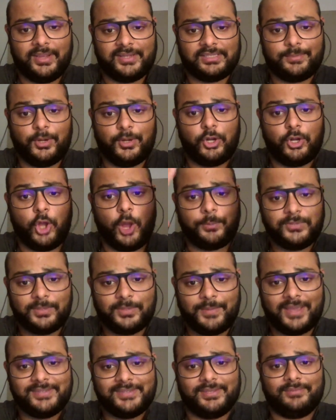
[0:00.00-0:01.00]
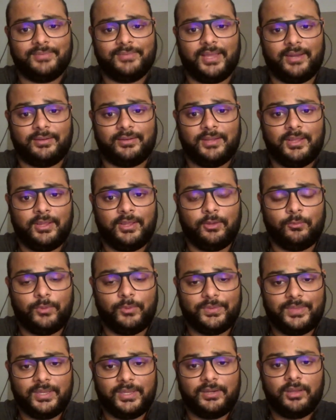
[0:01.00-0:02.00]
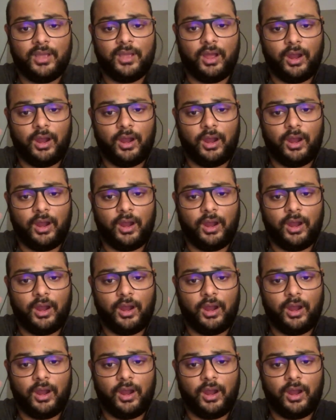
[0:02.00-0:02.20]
It's about optimizing that within